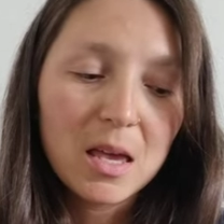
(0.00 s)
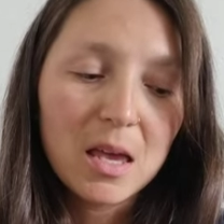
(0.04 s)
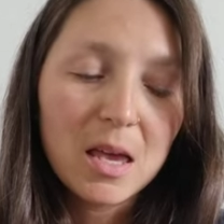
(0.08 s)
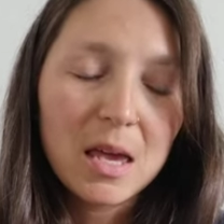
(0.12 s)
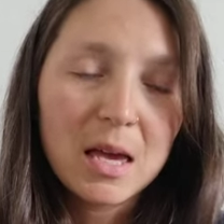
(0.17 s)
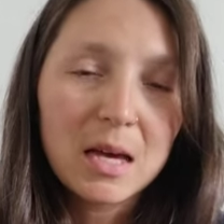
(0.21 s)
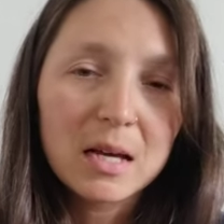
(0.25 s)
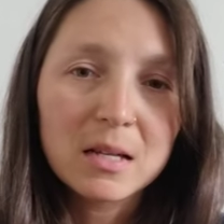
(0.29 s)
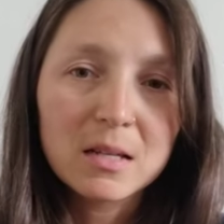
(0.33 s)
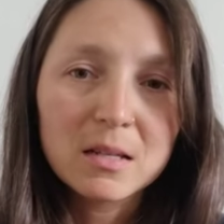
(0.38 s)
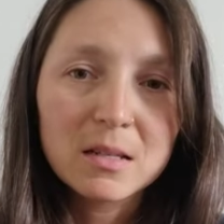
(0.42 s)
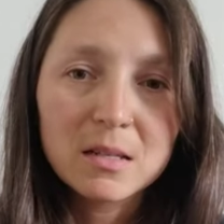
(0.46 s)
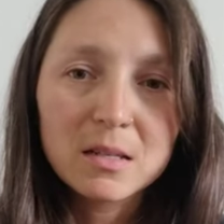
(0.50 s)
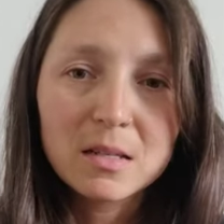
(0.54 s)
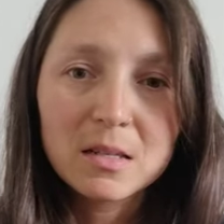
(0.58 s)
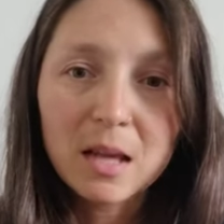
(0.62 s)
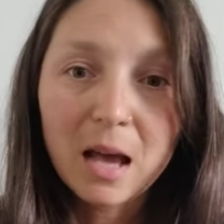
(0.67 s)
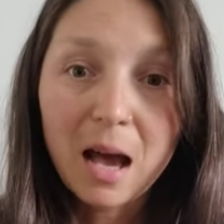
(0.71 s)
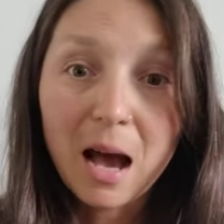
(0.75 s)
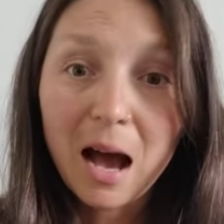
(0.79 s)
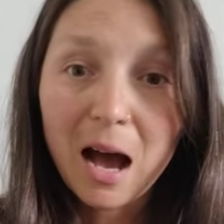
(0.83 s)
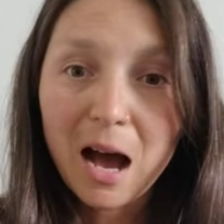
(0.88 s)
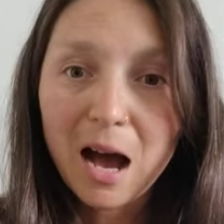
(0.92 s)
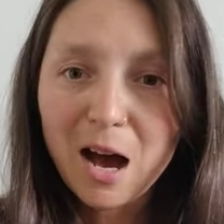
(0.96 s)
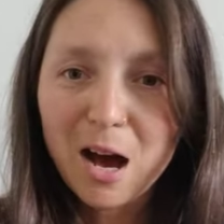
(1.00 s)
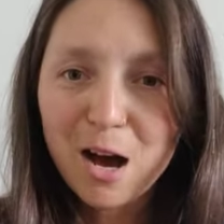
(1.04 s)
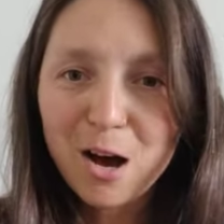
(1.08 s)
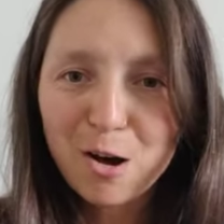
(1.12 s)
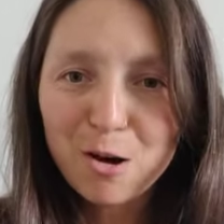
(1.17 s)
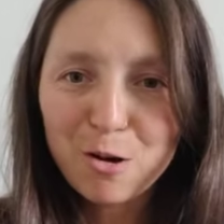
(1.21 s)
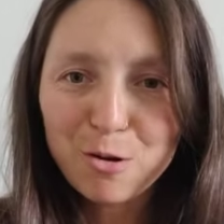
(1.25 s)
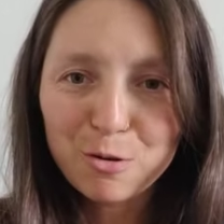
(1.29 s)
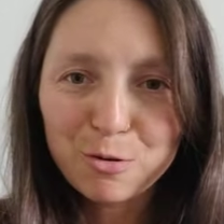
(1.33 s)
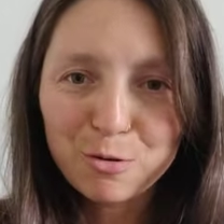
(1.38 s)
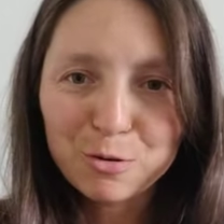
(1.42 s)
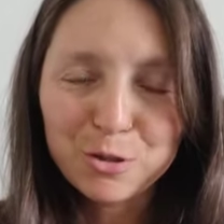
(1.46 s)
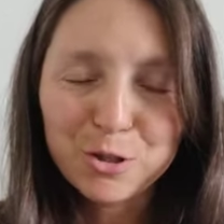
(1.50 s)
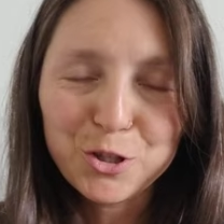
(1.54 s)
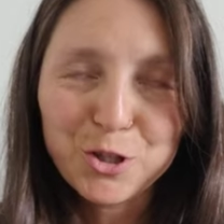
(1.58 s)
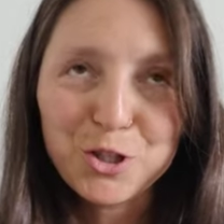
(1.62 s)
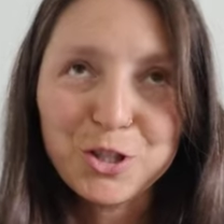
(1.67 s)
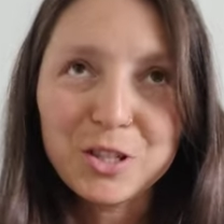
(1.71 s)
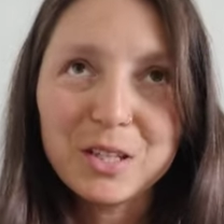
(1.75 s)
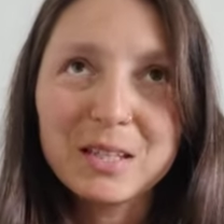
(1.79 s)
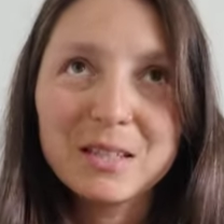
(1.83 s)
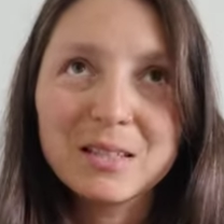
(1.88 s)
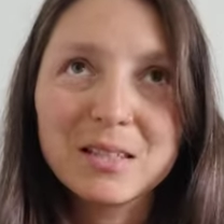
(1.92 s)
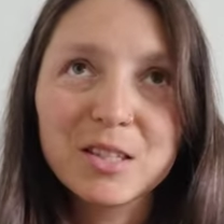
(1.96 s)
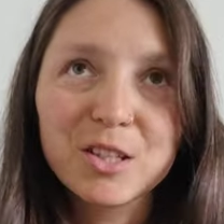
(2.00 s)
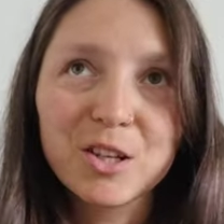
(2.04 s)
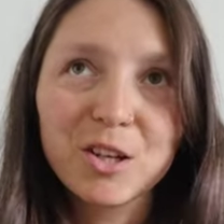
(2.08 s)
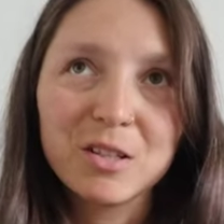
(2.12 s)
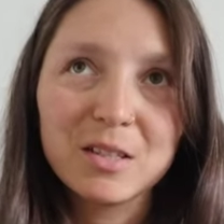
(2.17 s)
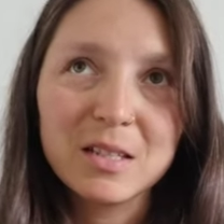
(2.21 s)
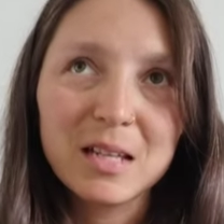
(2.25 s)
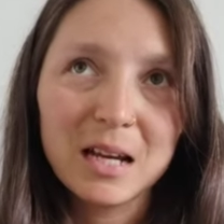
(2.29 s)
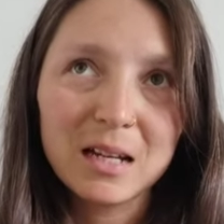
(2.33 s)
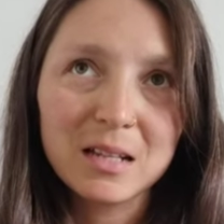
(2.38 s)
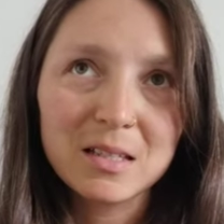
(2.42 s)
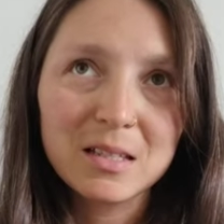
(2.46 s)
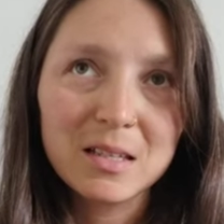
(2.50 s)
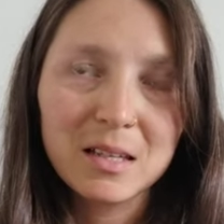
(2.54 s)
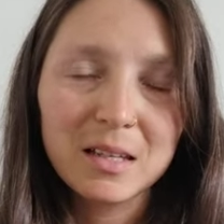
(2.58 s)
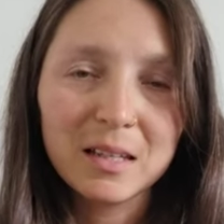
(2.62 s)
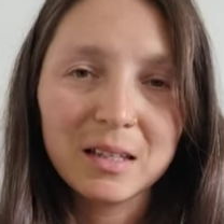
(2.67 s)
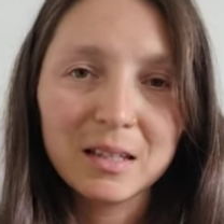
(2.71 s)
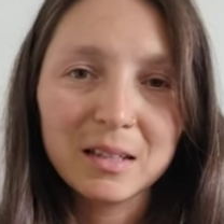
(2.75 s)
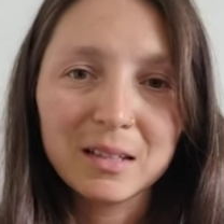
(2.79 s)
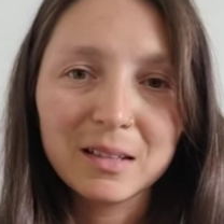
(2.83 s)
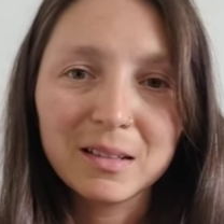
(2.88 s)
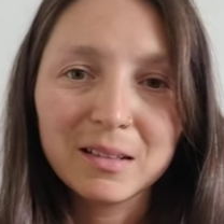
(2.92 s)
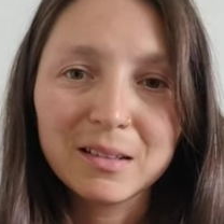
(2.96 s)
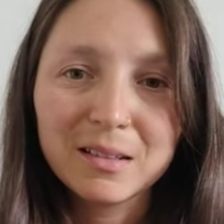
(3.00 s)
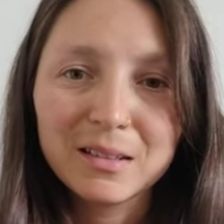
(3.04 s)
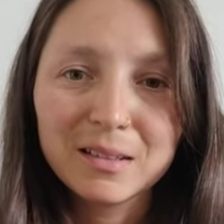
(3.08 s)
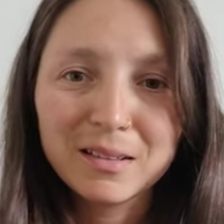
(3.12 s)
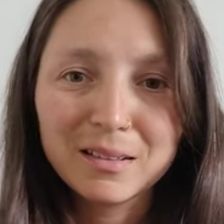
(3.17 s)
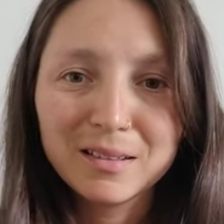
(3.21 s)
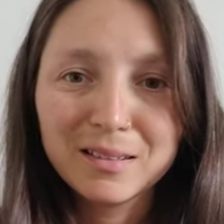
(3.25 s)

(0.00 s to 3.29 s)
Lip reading: and how she is conducting